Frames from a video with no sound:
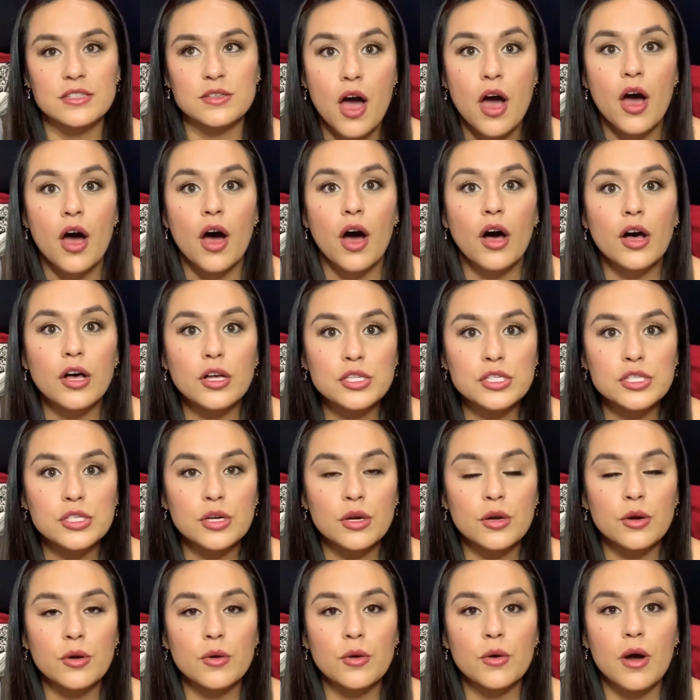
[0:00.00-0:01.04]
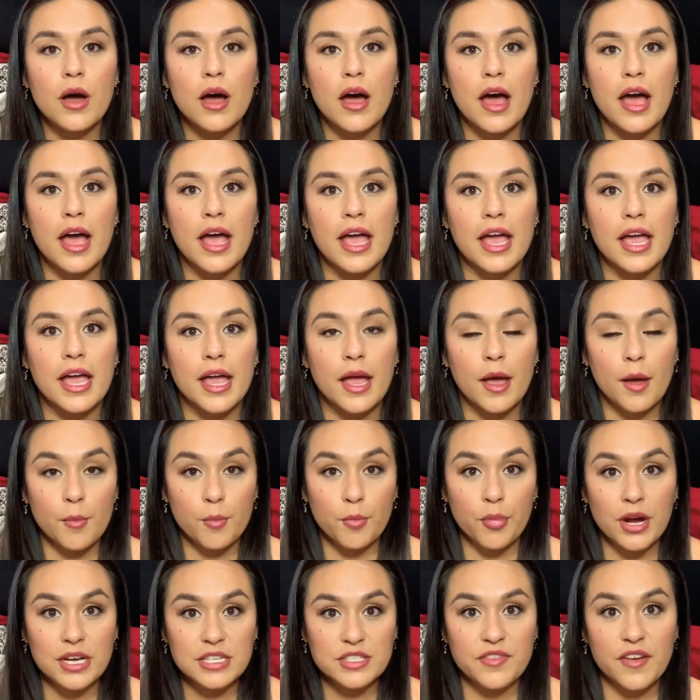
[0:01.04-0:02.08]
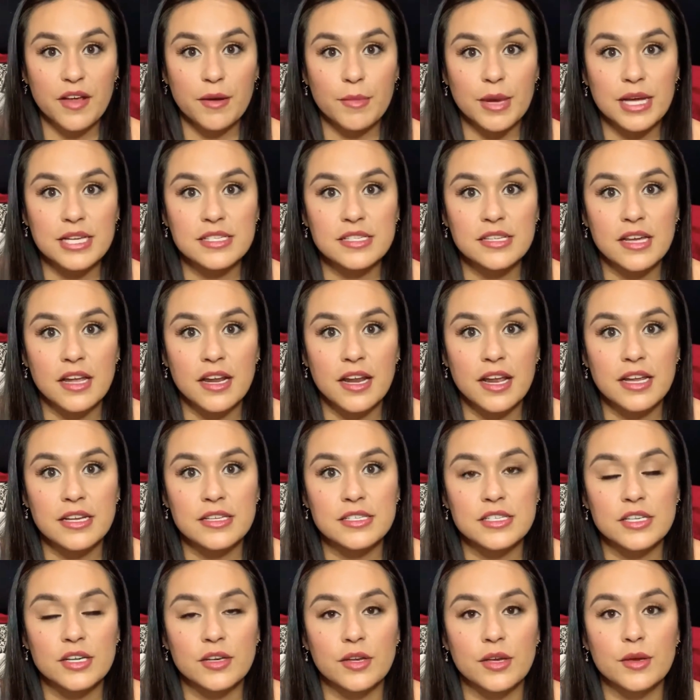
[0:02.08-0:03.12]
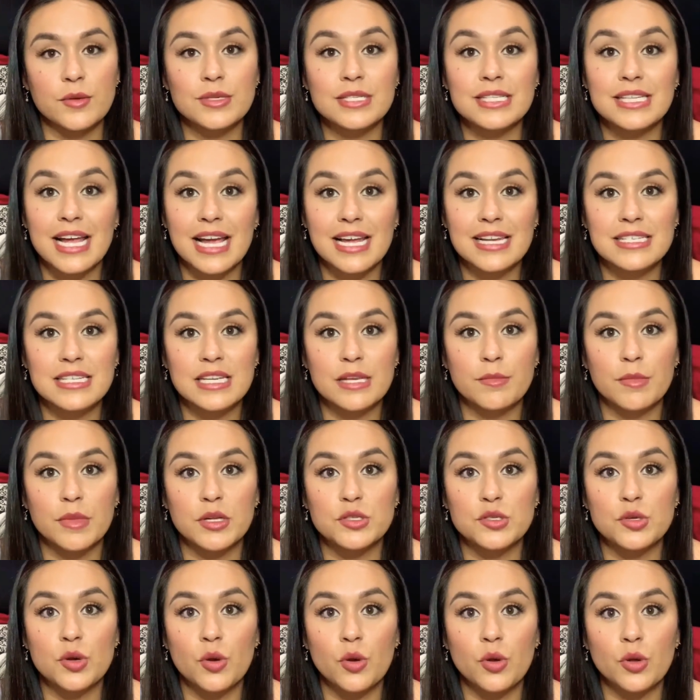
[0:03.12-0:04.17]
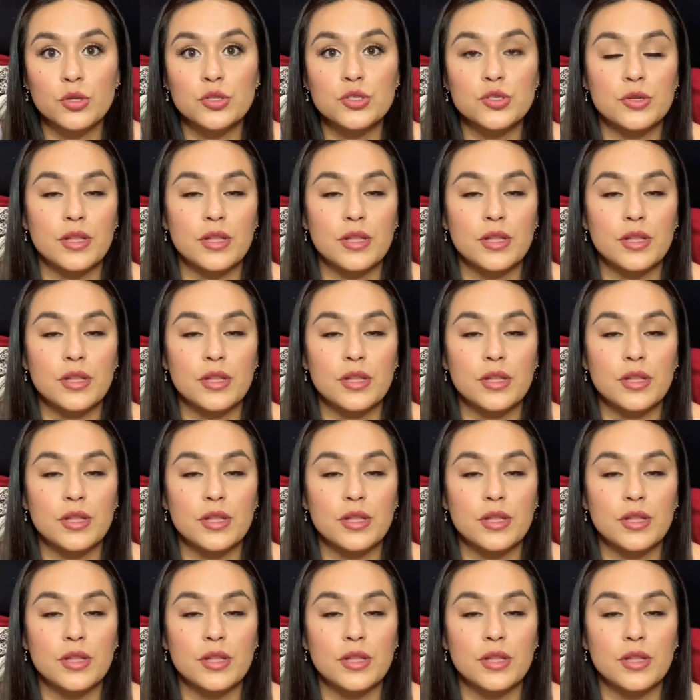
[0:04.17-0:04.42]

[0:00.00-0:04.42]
So also, I breastfed my son until he was 19 months old,